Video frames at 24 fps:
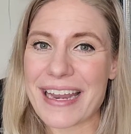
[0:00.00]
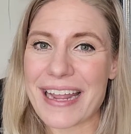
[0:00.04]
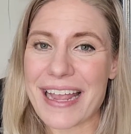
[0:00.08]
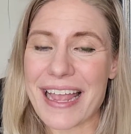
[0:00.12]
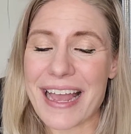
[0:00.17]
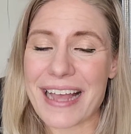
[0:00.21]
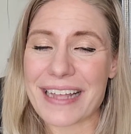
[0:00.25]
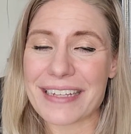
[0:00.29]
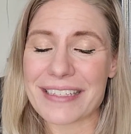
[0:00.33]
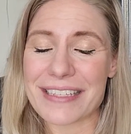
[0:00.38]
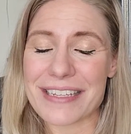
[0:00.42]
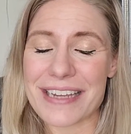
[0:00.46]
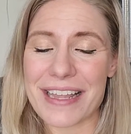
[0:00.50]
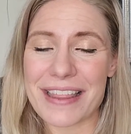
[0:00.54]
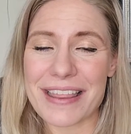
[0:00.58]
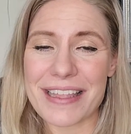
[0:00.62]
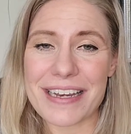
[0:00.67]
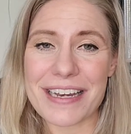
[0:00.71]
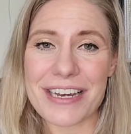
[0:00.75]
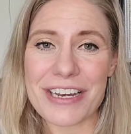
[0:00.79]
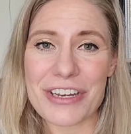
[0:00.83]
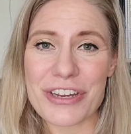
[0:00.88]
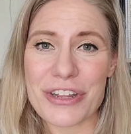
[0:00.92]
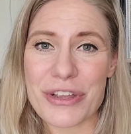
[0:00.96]
it has
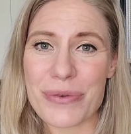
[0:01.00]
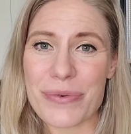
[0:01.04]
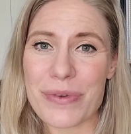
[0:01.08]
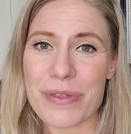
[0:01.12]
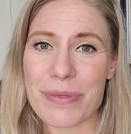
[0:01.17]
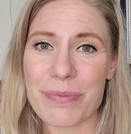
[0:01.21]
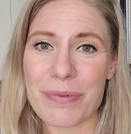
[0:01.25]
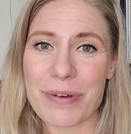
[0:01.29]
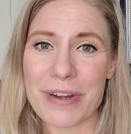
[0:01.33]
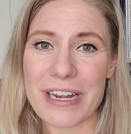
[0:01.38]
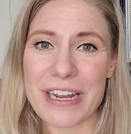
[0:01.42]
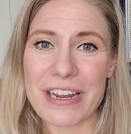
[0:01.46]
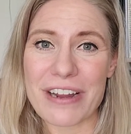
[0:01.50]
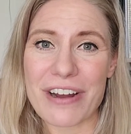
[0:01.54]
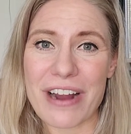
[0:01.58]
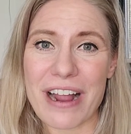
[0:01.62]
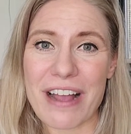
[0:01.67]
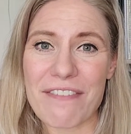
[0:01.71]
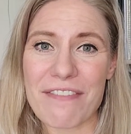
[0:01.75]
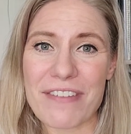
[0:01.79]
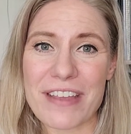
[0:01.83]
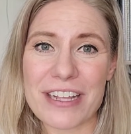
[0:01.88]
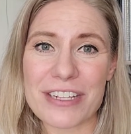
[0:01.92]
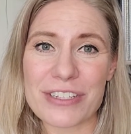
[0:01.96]
nothing to do with pretty
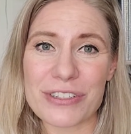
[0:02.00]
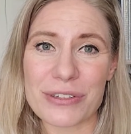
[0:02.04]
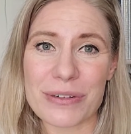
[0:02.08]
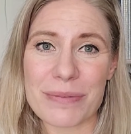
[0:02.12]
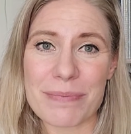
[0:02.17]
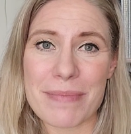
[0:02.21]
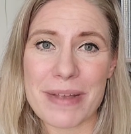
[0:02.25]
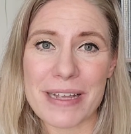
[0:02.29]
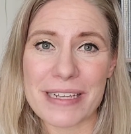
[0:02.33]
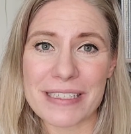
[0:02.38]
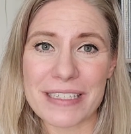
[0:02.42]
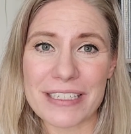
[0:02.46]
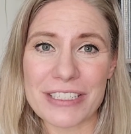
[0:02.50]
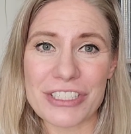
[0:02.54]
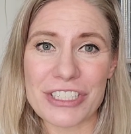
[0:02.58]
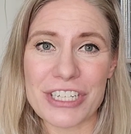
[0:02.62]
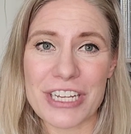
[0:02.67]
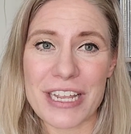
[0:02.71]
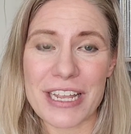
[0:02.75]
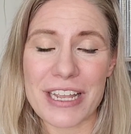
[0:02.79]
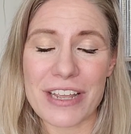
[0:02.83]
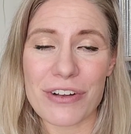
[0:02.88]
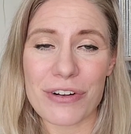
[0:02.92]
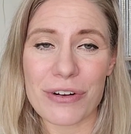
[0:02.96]
graphics or
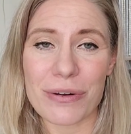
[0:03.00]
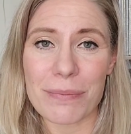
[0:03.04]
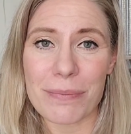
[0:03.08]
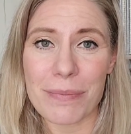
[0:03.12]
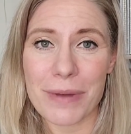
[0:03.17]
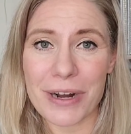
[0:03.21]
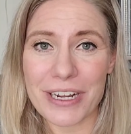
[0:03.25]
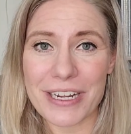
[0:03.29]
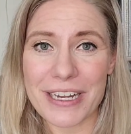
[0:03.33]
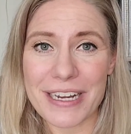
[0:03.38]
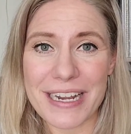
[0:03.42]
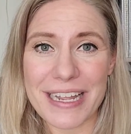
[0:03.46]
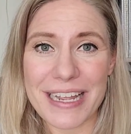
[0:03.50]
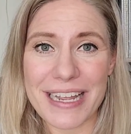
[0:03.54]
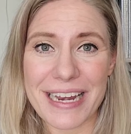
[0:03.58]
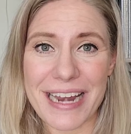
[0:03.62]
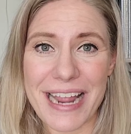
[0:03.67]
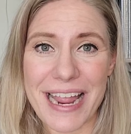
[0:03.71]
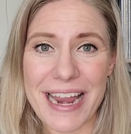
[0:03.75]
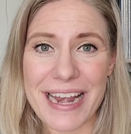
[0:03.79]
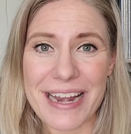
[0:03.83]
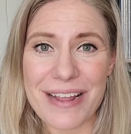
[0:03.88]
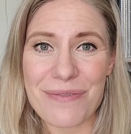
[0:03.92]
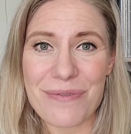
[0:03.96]
messaging or marketing in
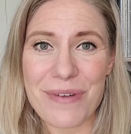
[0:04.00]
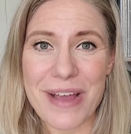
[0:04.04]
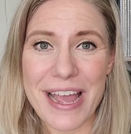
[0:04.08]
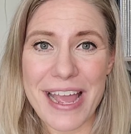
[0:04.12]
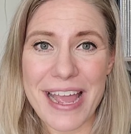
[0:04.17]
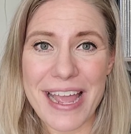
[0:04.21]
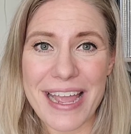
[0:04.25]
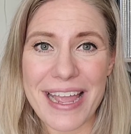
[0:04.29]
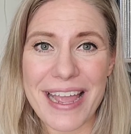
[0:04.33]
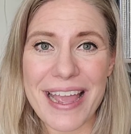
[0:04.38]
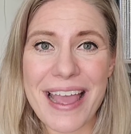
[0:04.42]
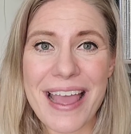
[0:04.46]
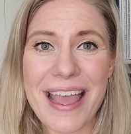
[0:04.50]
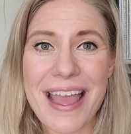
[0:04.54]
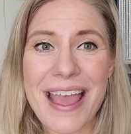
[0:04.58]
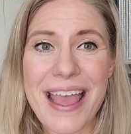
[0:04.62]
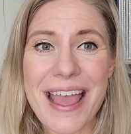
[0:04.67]
any way